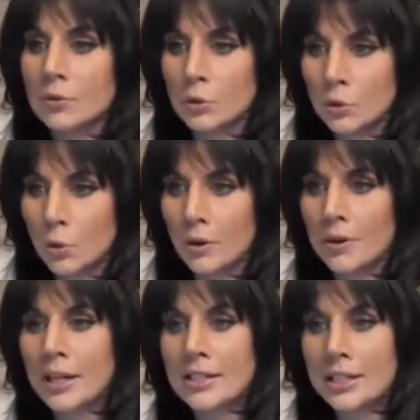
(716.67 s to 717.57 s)
the
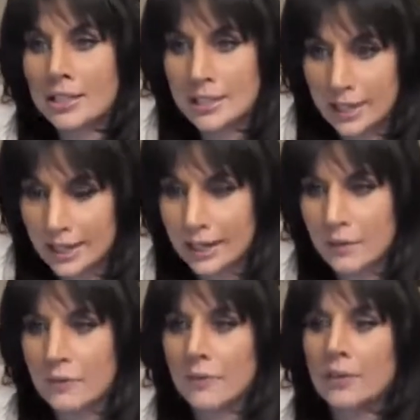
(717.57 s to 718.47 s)
Lord has
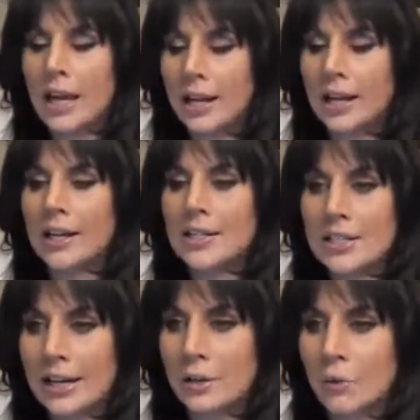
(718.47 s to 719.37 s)
gave Haggai
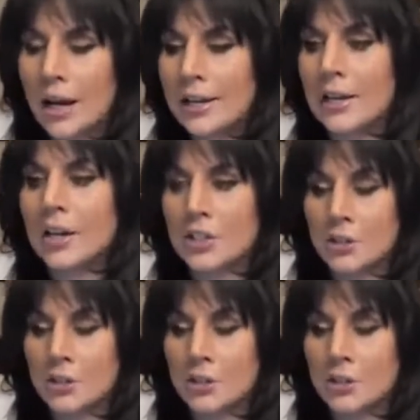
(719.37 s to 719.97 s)
and Zechariah